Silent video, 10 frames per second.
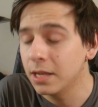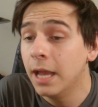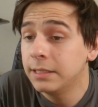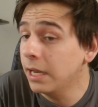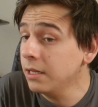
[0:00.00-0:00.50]

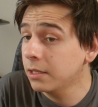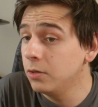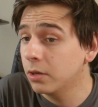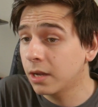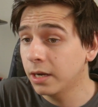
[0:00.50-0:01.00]
Technically, you
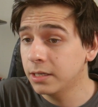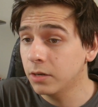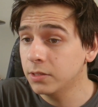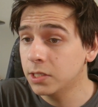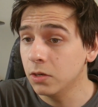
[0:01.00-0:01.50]
could cut it down to
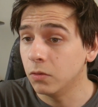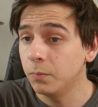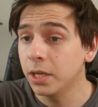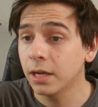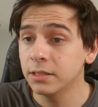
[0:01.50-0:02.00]
2
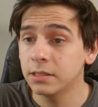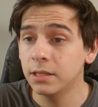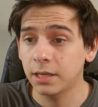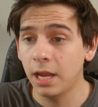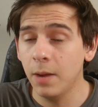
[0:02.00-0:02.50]
because the
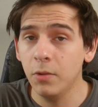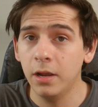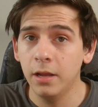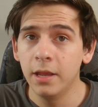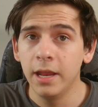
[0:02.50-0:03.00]
camera
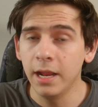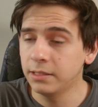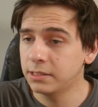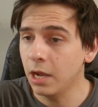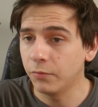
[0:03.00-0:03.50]

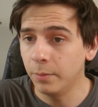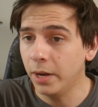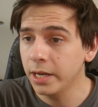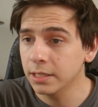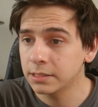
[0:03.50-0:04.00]
itself, the
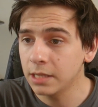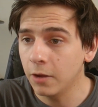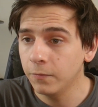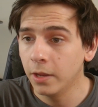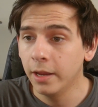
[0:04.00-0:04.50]
body
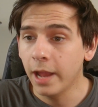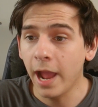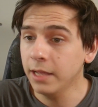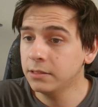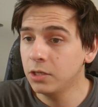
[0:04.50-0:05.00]
itself,
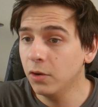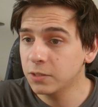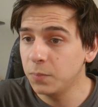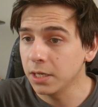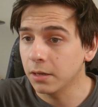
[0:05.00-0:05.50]
has
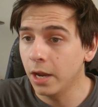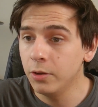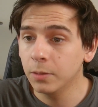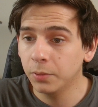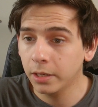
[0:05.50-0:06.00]
USB and you
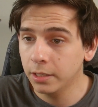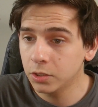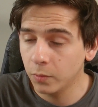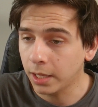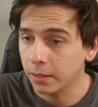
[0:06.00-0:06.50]
can plug it in
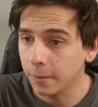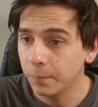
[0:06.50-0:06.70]
directly.